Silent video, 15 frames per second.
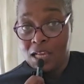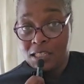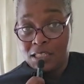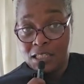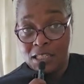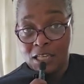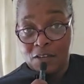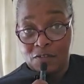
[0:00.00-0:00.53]

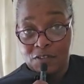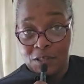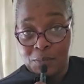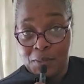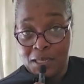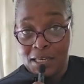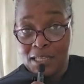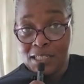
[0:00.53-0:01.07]
She gifted
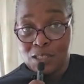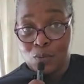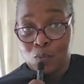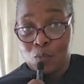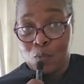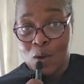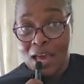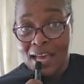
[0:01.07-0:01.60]
me this
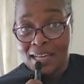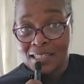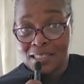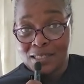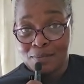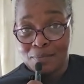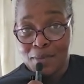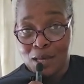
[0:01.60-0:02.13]

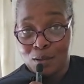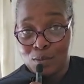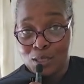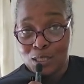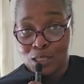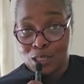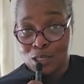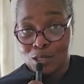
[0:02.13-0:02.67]
wax
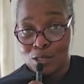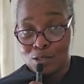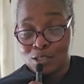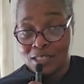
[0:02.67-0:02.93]
melter.